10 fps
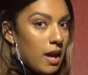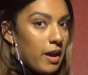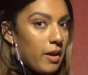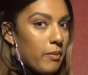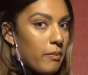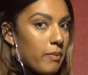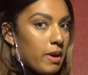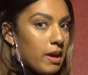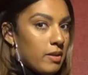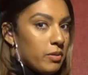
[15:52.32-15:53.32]
and
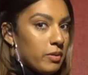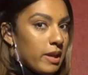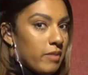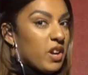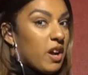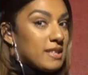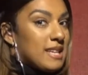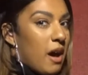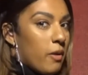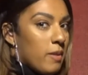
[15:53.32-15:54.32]
in regards to
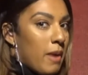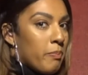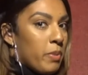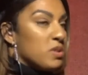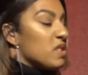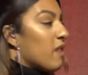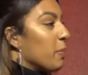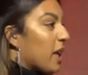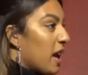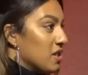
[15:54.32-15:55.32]
how they might boost their
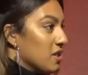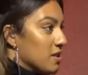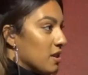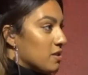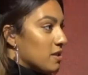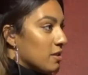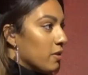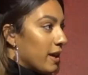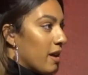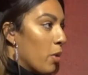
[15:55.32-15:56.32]
application to look
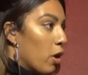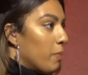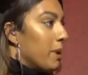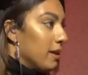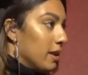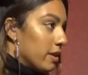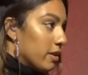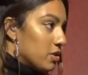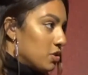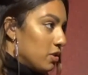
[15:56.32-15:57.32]
like a more appealing
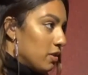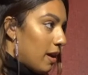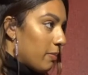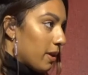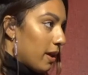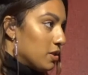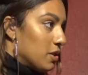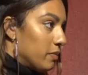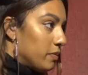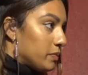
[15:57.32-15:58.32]
student application.